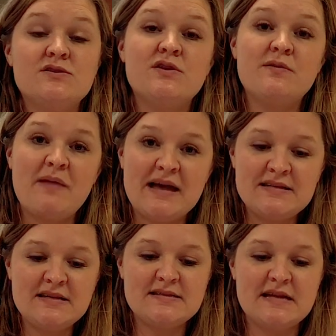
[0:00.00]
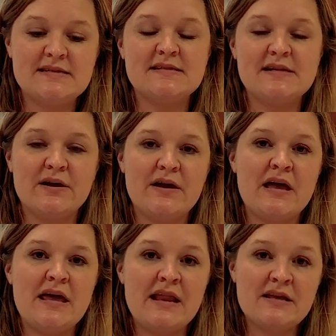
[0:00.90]
So the mask is
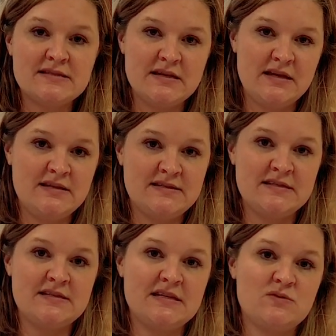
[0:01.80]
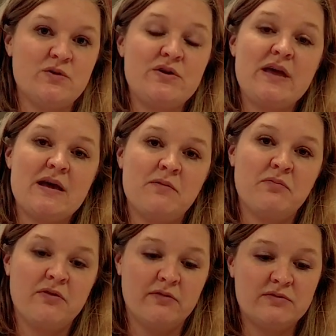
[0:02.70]
necessary in instances where you
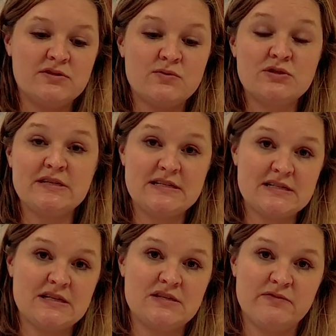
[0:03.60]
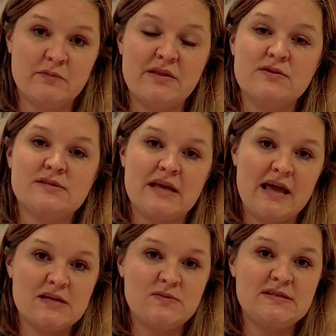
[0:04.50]
can't socially distance from others, like
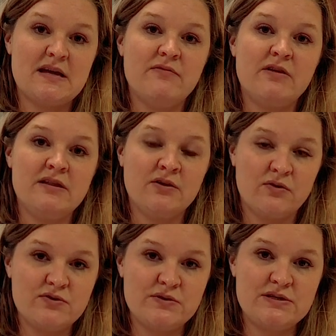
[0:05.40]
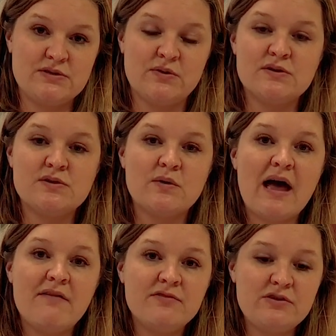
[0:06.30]
as we said, in the grocery store. So
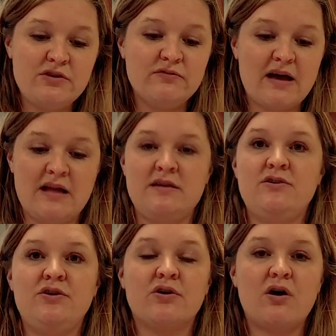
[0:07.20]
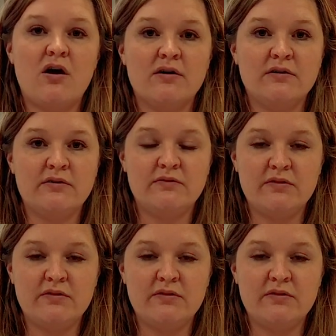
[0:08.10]
after you've gotten into your car